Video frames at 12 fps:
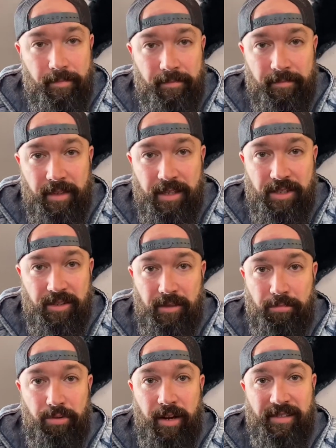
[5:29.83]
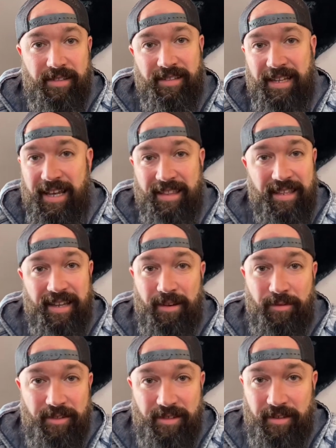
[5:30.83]
It's just a present day
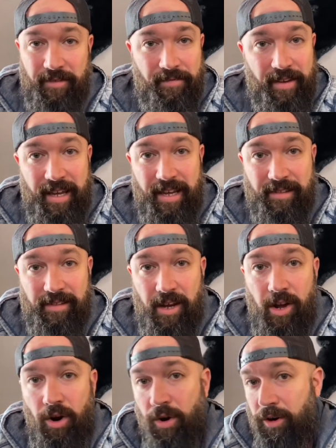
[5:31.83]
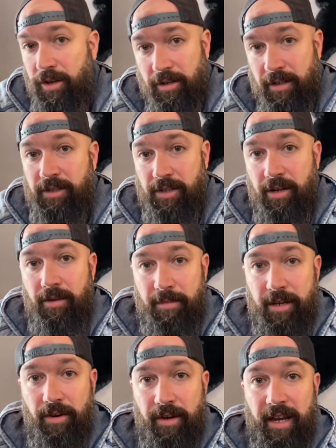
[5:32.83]
thing where it's just a phase, or it's gonna
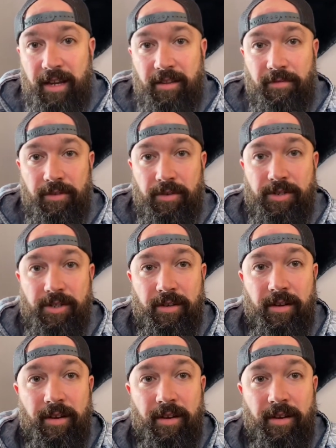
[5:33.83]
be okay in the future.